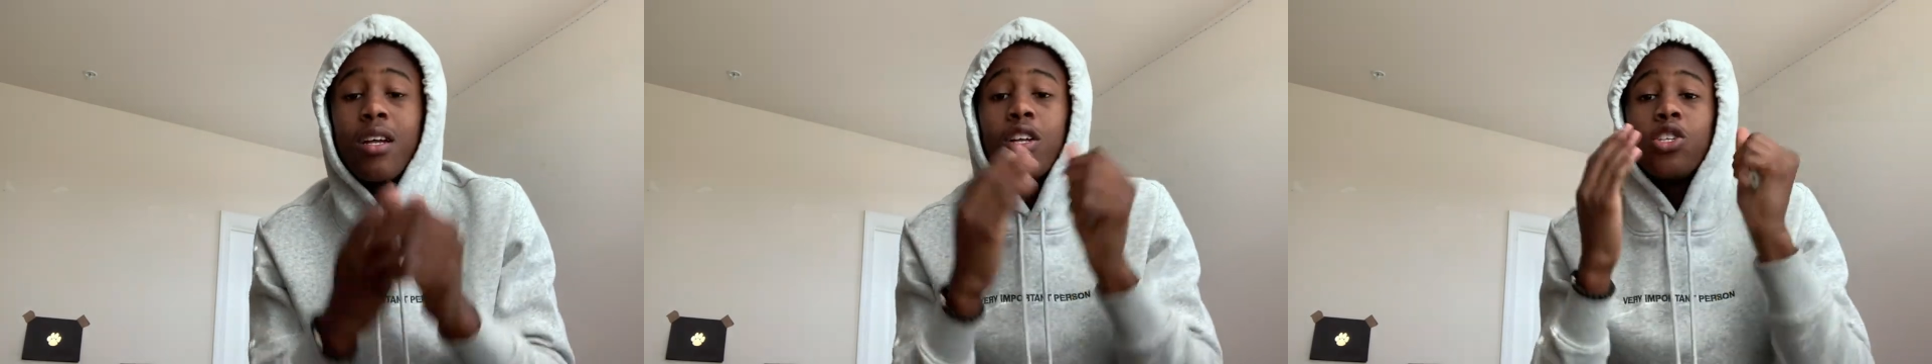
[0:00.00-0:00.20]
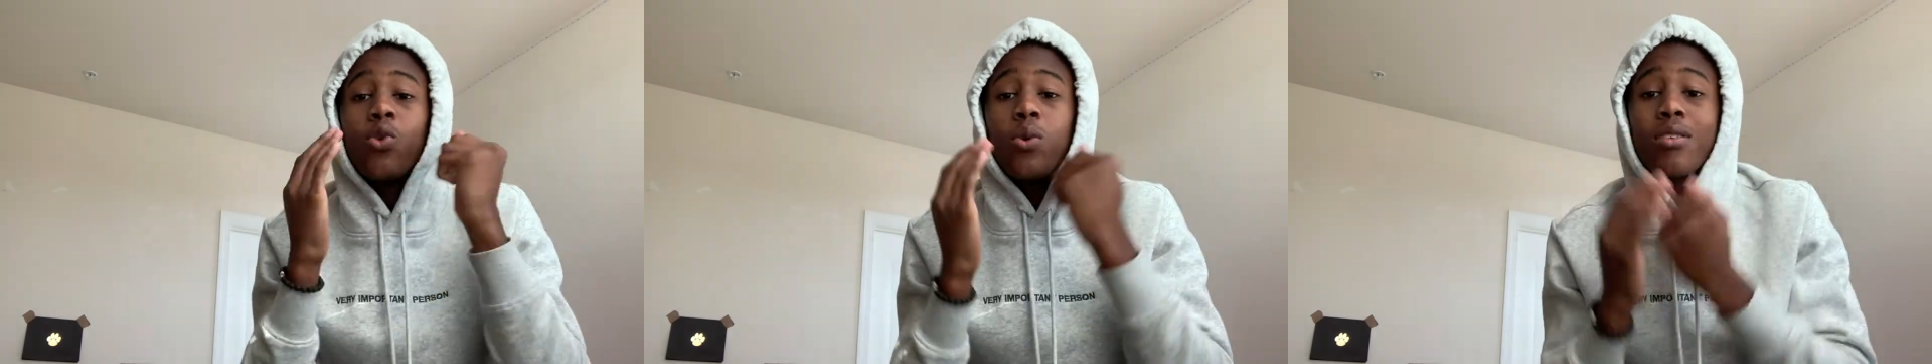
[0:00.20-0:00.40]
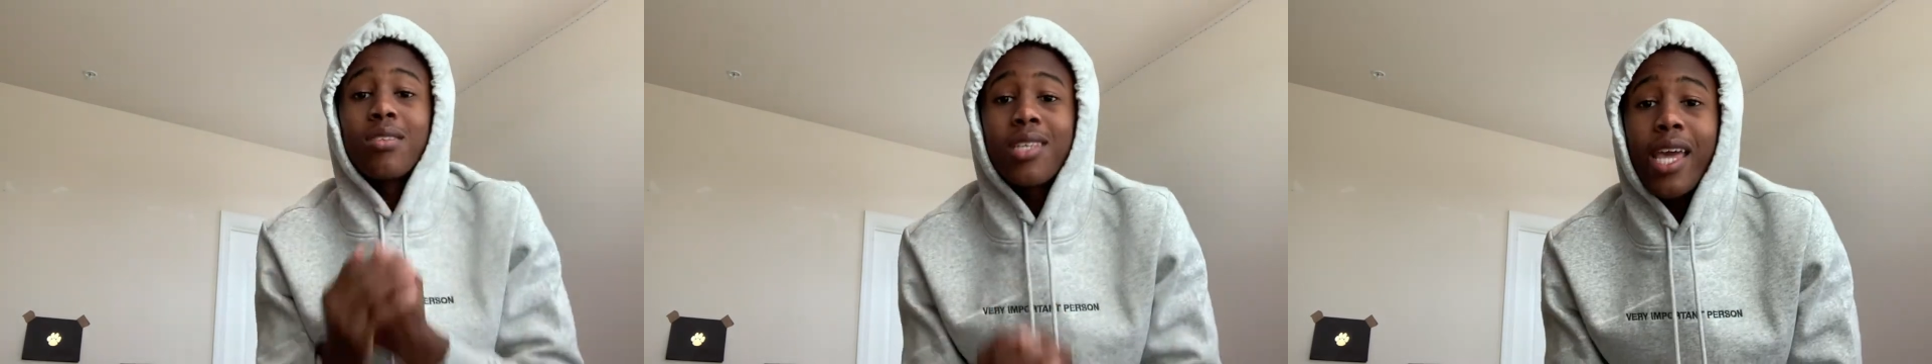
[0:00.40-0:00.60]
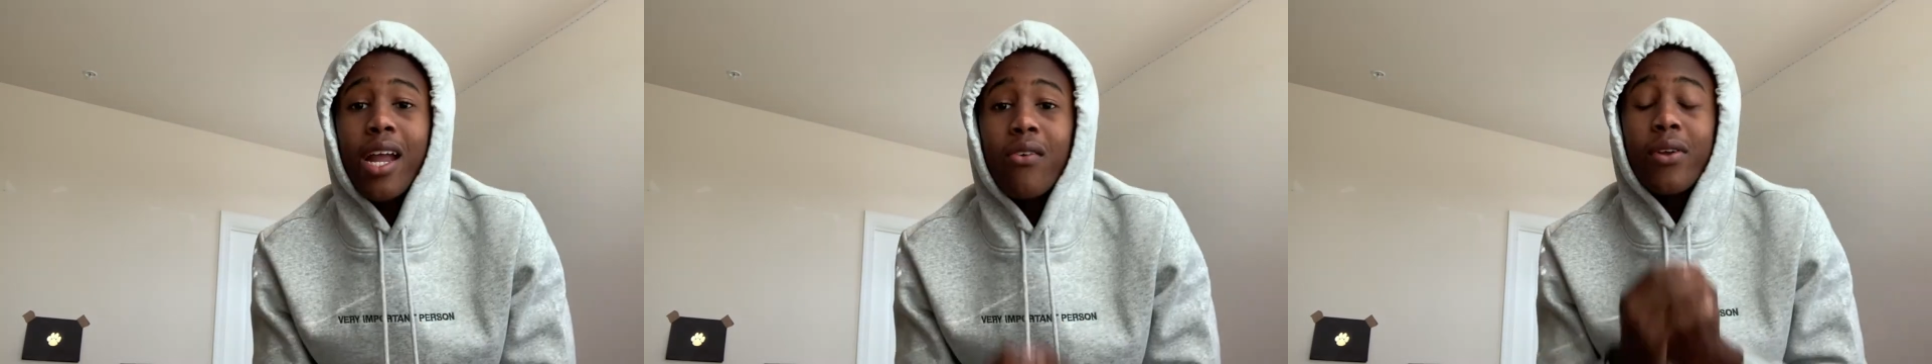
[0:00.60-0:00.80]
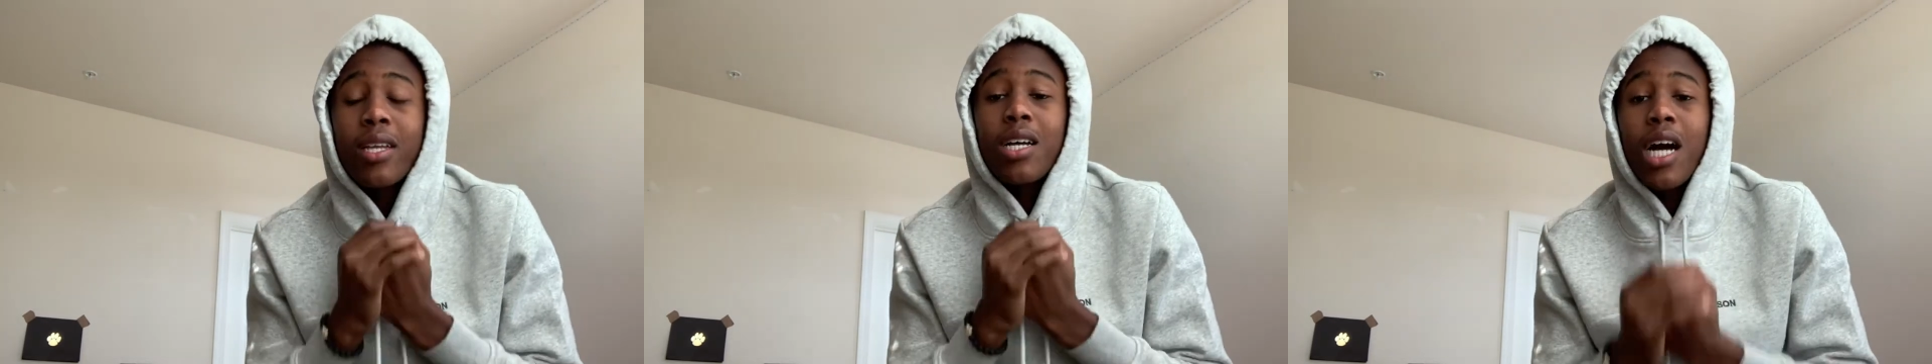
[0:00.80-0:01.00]
to a
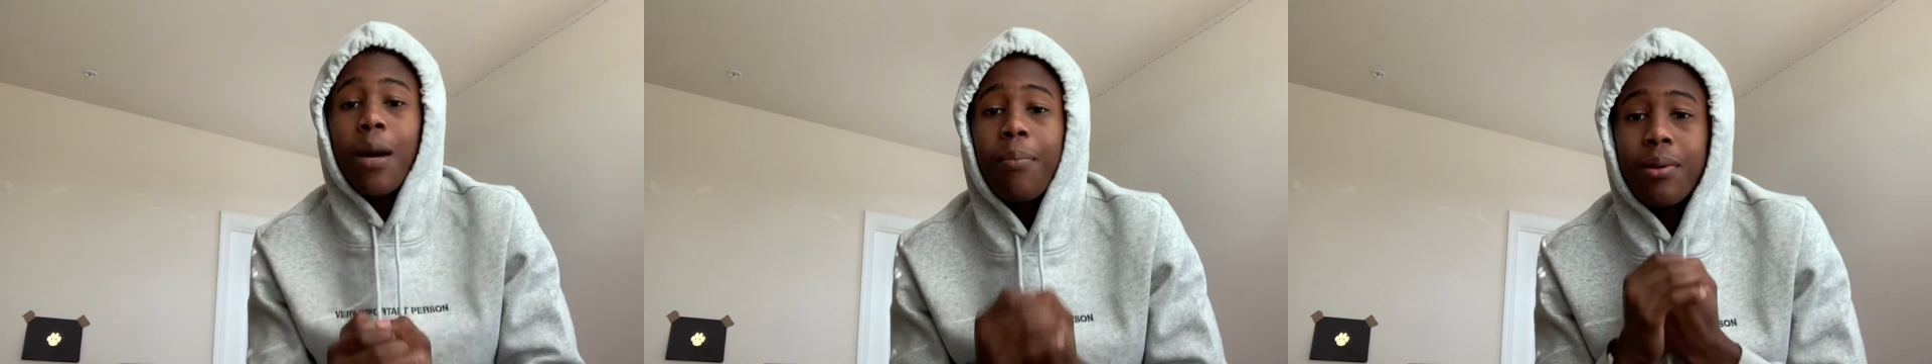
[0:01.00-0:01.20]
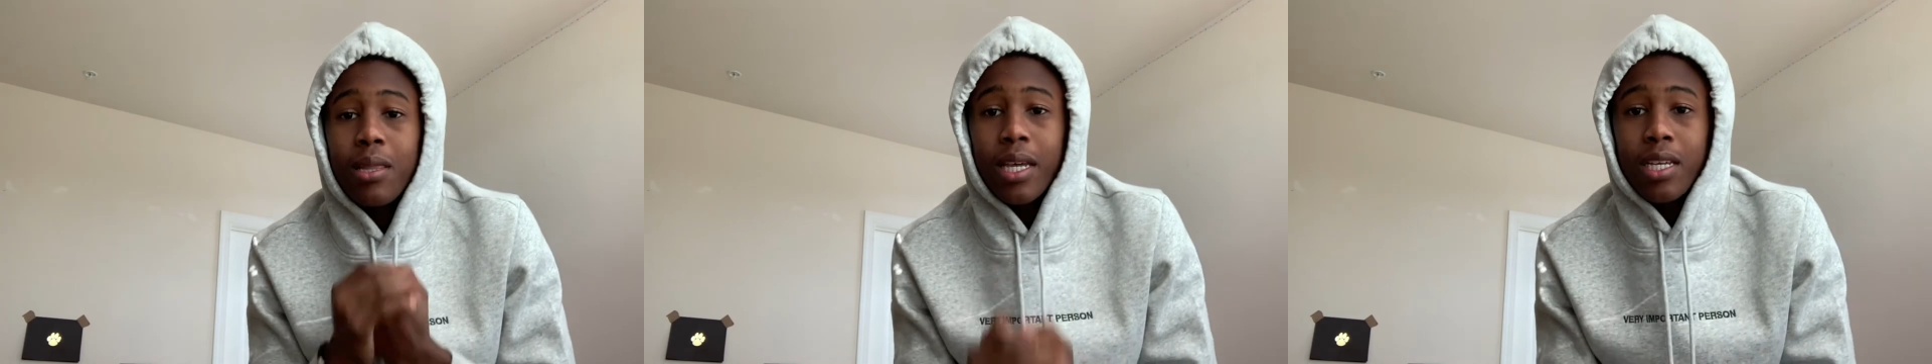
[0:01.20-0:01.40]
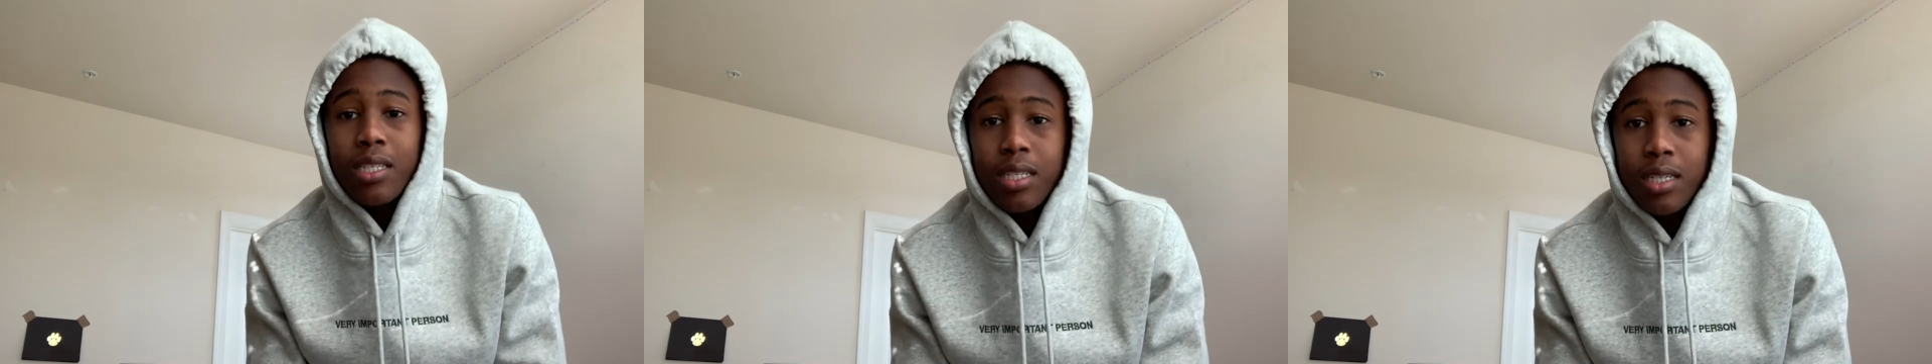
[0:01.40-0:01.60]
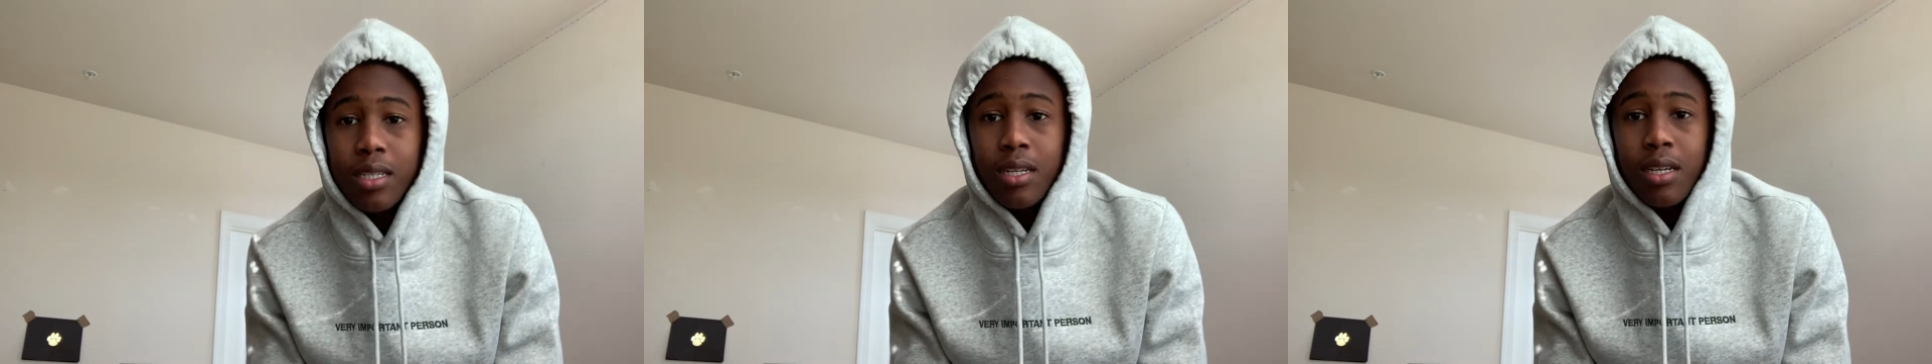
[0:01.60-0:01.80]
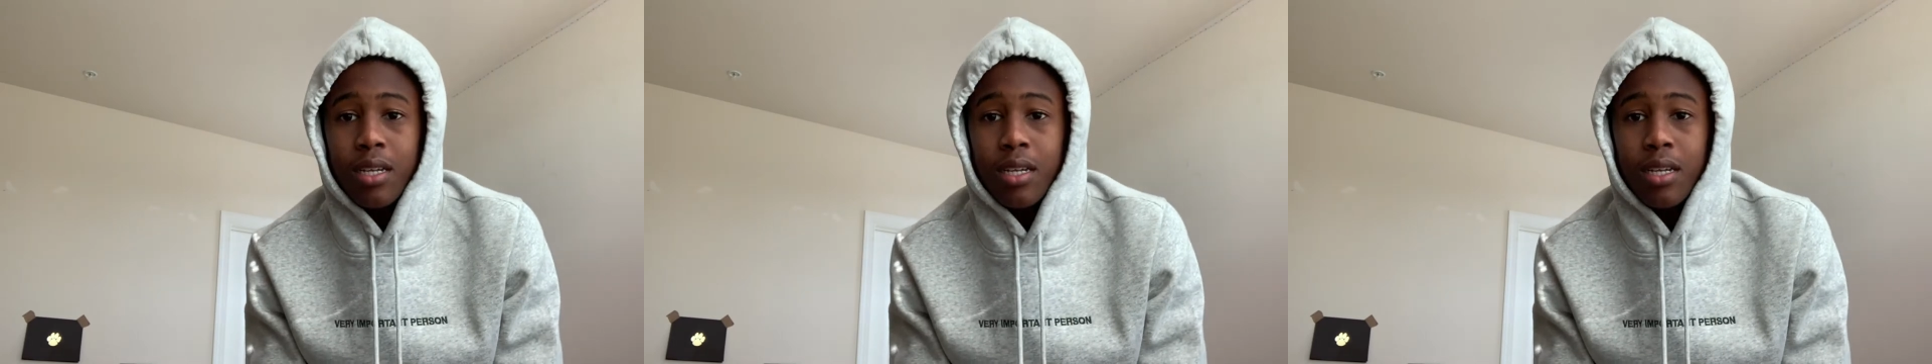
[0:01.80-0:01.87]
scary compilation